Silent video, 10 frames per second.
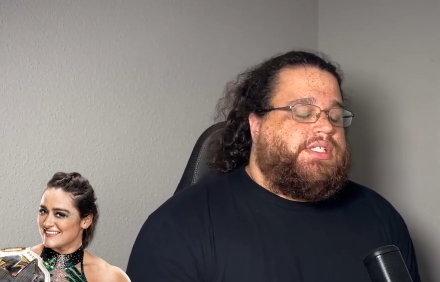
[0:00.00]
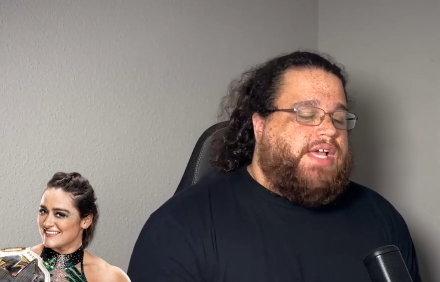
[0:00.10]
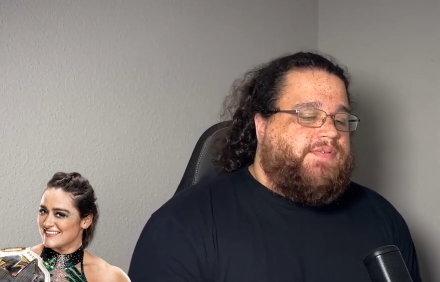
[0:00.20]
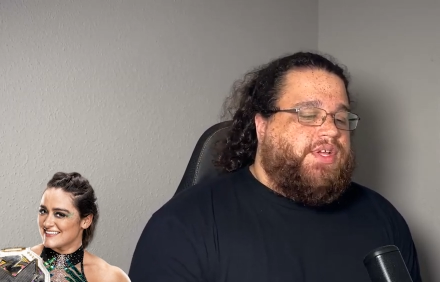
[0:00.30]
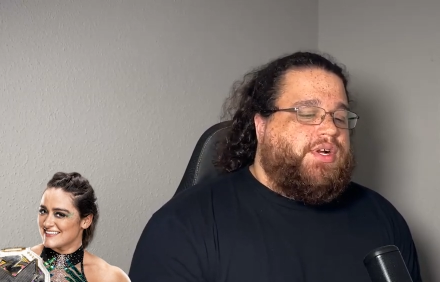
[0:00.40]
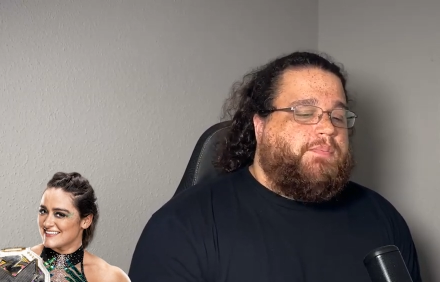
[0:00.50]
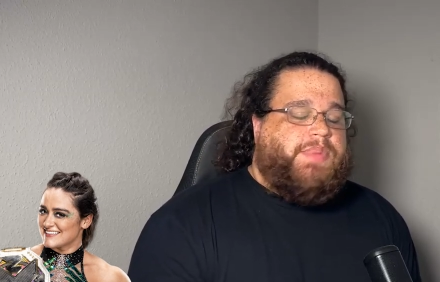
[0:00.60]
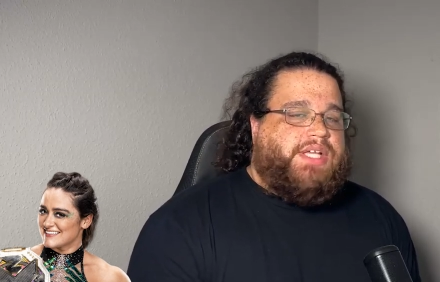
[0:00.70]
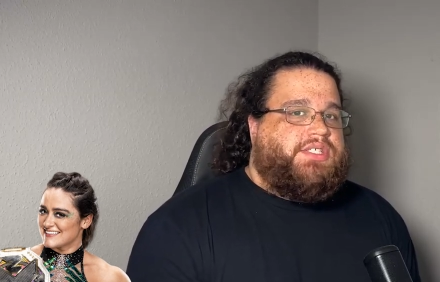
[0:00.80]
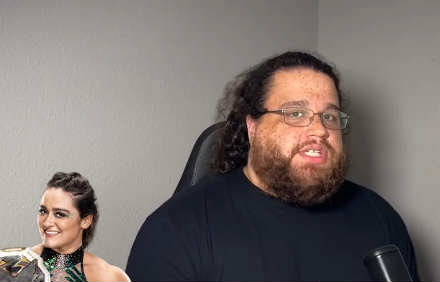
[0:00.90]
Speaker 1: definitely her
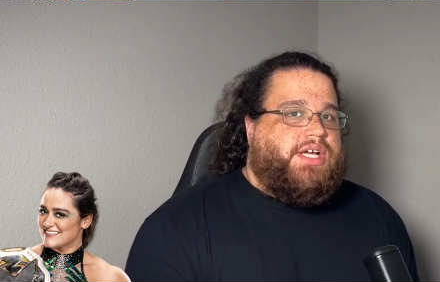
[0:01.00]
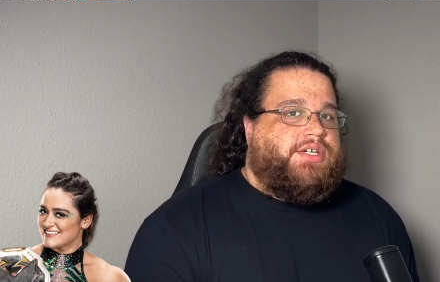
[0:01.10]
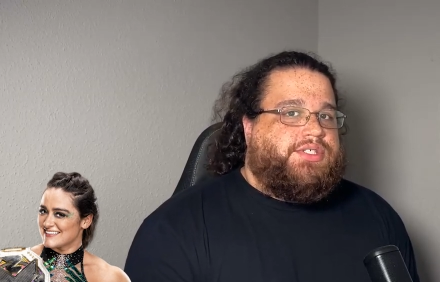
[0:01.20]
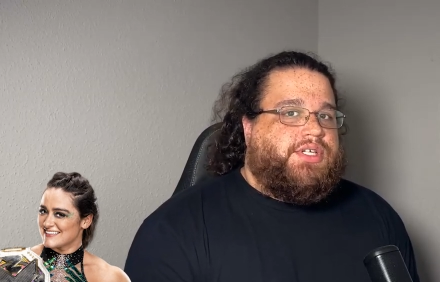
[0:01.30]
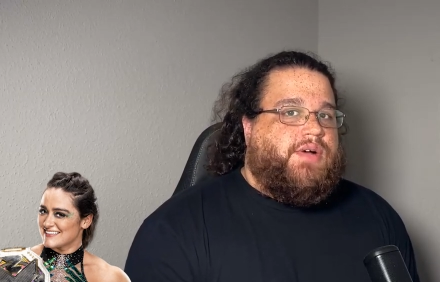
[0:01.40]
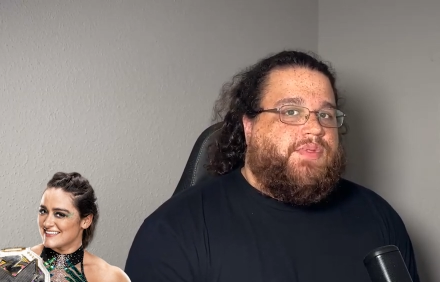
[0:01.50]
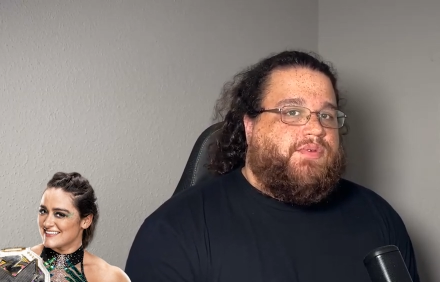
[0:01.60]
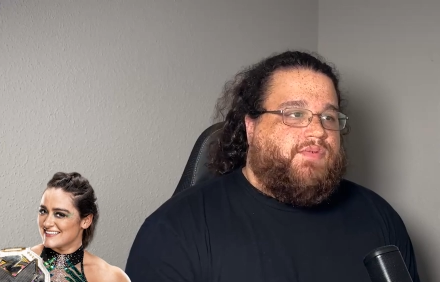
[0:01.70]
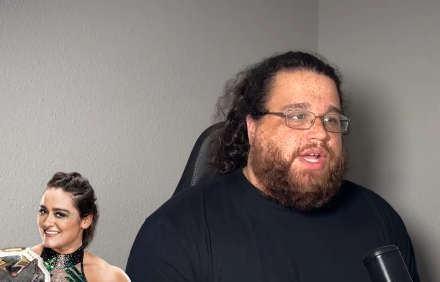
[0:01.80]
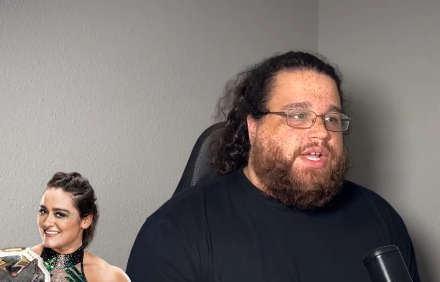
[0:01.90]
best challenger of the
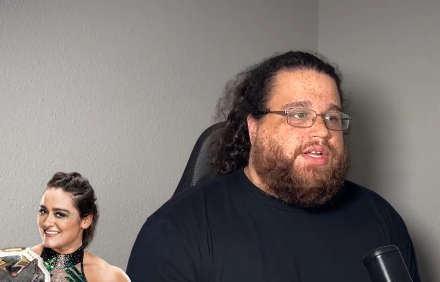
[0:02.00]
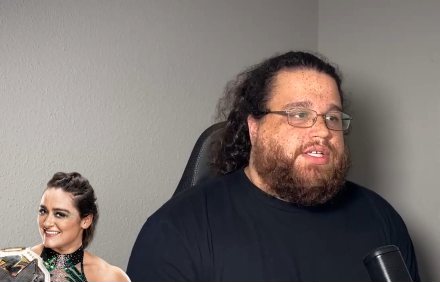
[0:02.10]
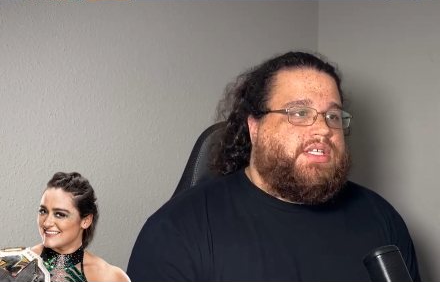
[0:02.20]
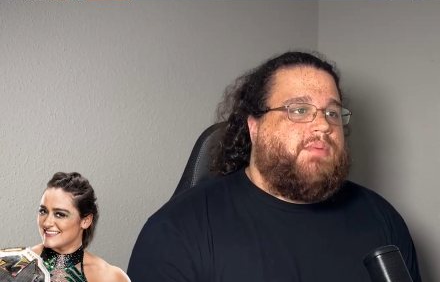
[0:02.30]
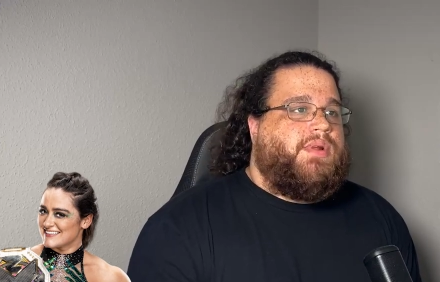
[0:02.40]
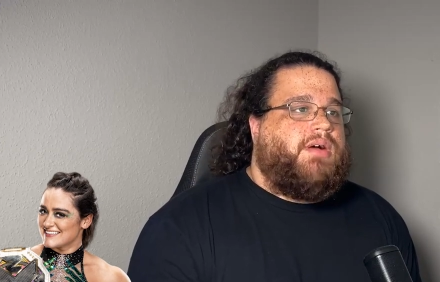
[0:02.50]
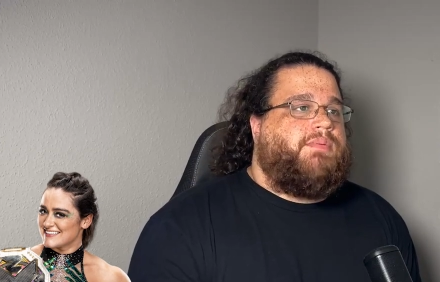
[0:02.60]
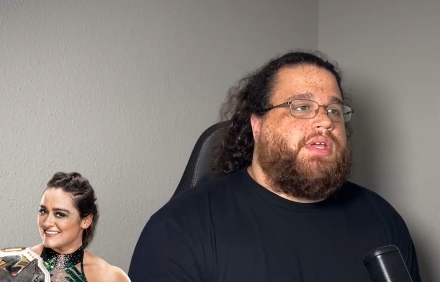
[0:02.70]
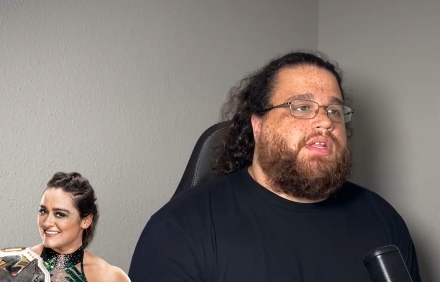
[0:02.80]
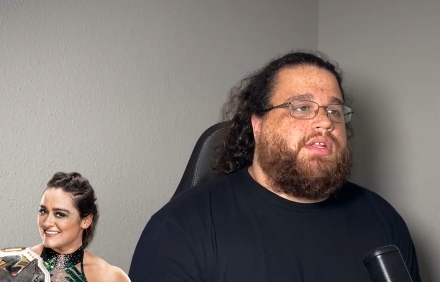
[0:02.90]
reign is coming up
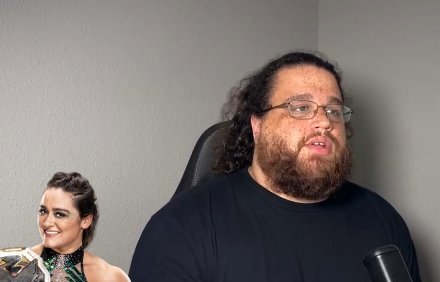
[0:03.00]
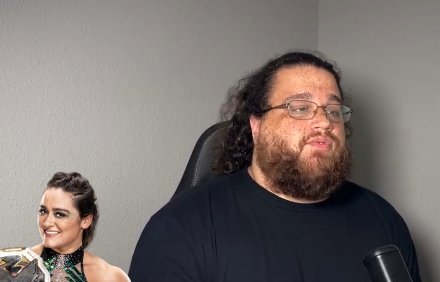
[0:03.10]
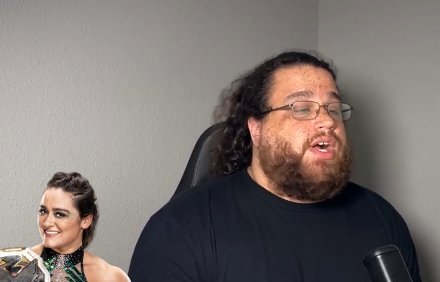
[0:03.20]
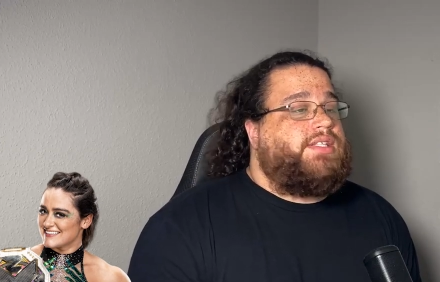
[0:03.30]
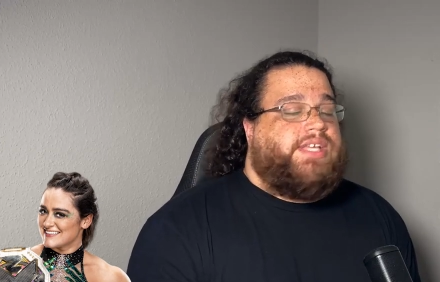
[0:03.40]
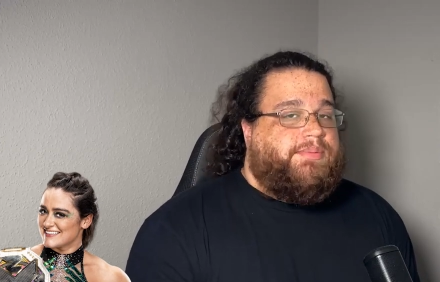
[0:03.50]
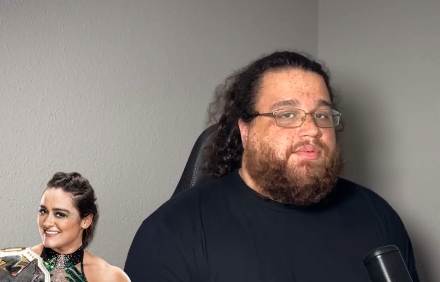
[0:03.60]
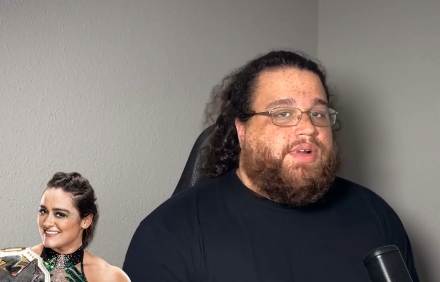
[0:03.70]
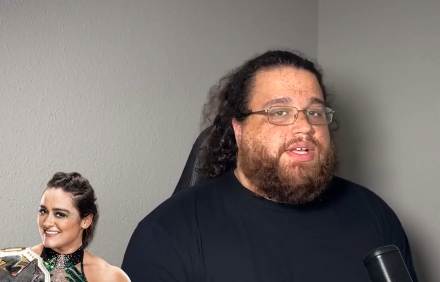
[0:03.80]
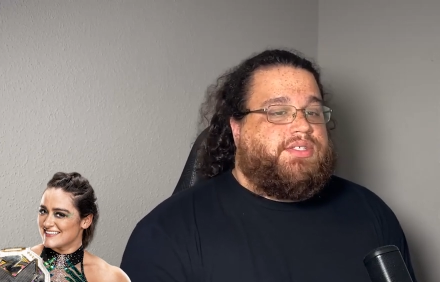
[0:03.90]
in Roxanne
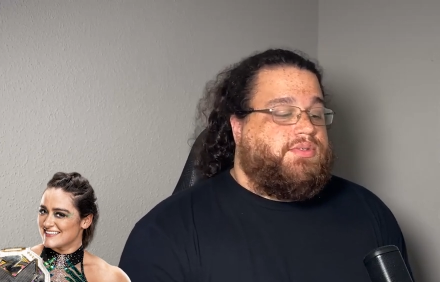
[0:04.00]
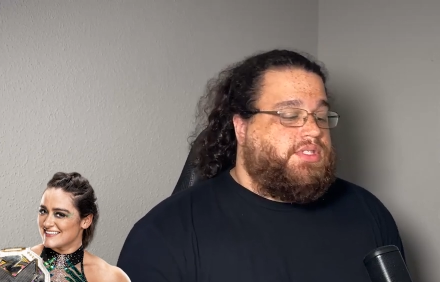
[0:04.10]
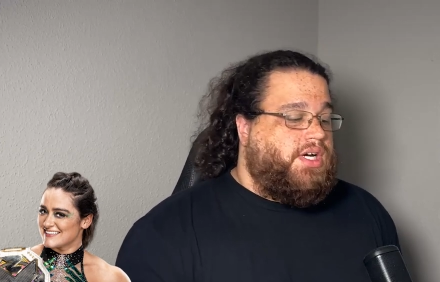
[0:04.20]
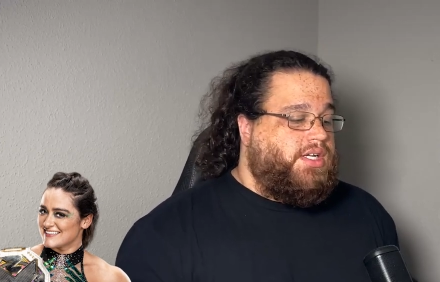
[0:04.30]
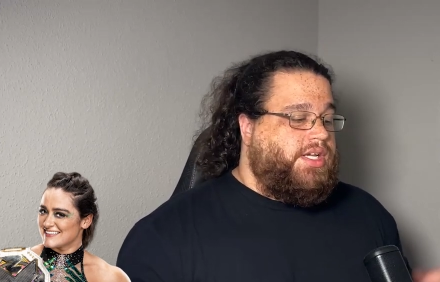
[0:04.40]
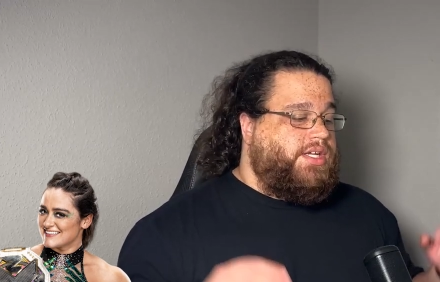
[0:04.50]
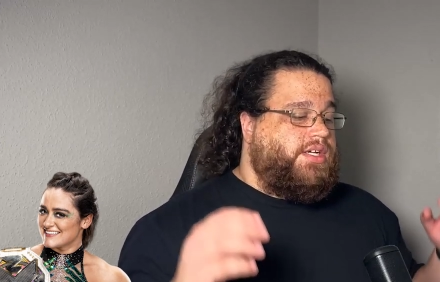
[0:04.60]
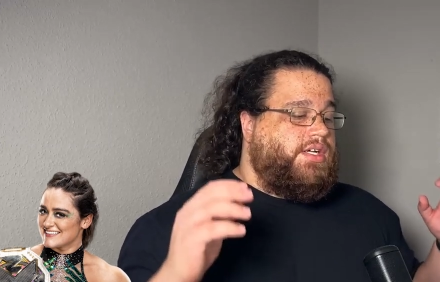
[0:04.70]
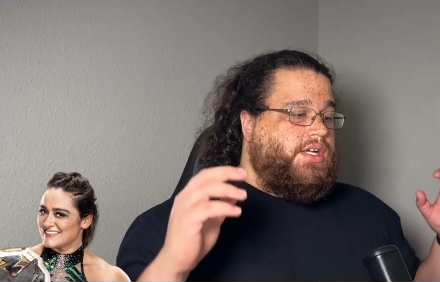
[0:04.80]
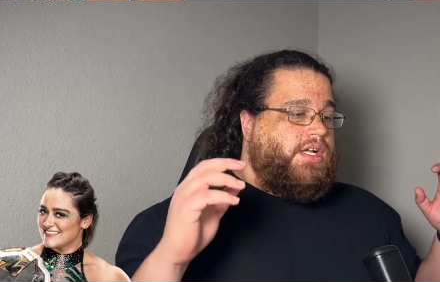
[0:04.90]
Perez, who's gone like
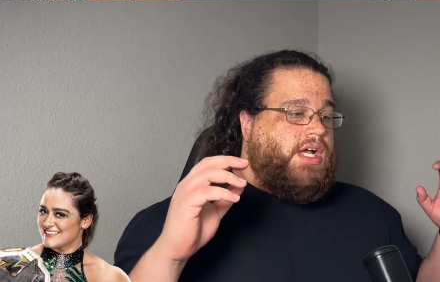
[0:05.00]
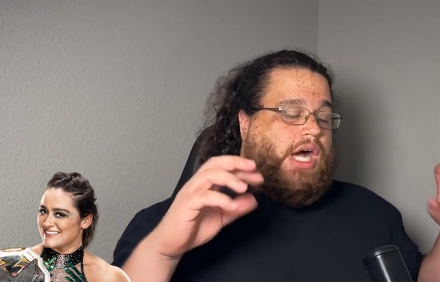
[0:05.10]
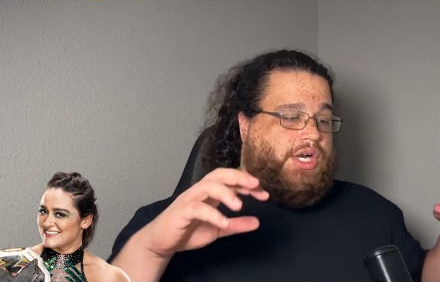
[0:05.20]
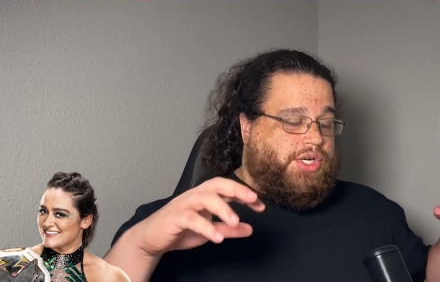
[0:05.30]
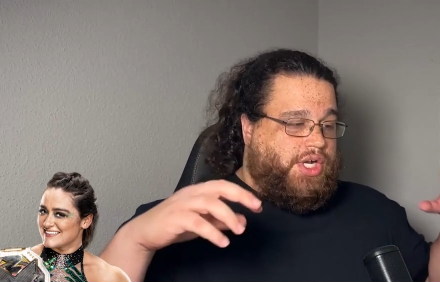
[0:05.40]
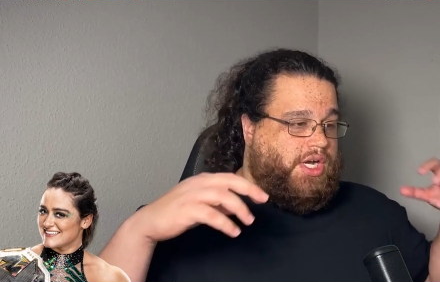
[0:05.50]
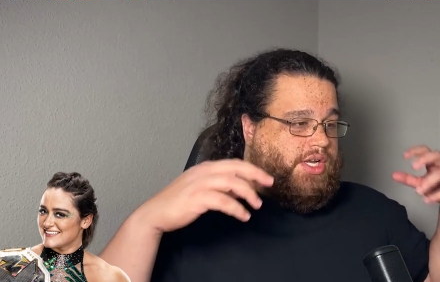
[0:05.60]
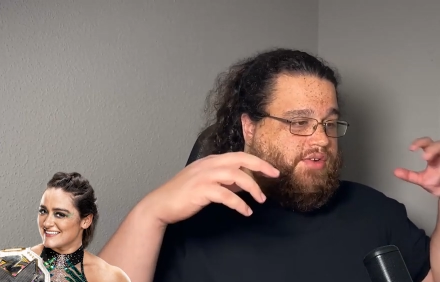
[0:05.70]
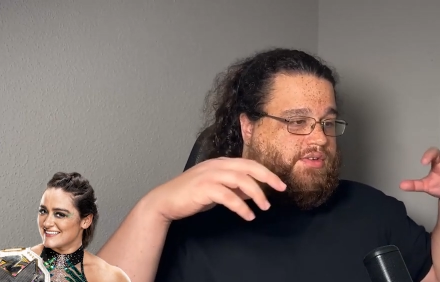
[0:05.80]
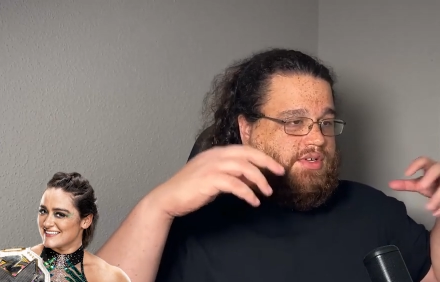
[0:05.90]
a undergone
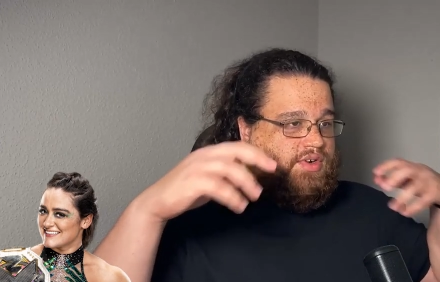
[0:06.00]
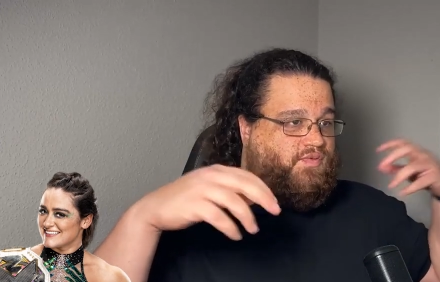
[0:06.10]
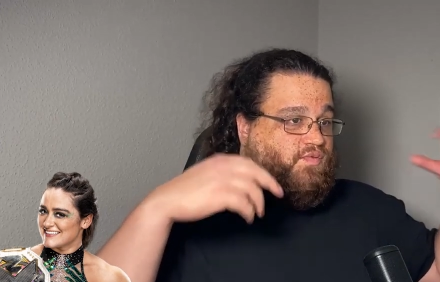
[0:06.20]
a, a